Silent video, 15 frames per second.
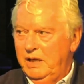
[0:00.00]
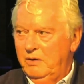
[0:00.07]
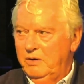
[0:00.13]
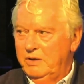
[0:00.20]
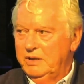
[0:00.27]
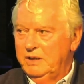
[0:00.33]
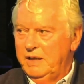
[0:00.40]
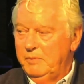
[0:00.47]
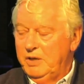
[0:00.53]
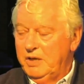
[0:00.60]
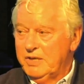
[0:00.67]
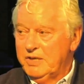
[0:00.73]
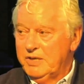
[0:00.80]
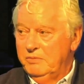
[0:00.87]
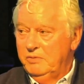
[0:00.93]

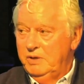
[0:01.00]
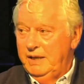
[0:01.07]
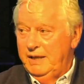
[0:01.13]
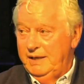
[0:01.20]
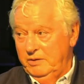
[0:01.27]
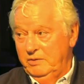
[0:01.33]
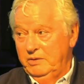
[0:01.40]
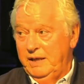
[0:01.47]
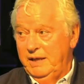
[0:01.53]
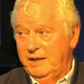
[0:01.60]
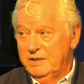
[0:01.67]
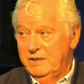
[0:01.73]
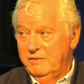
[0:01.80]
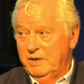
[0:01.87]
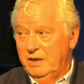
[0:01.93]
aerodynamics that we had on the
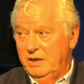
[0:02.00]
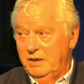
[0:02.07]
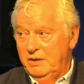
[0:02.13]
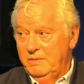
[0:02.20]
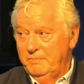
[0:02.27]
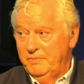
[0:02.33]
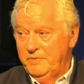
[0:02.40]
active car.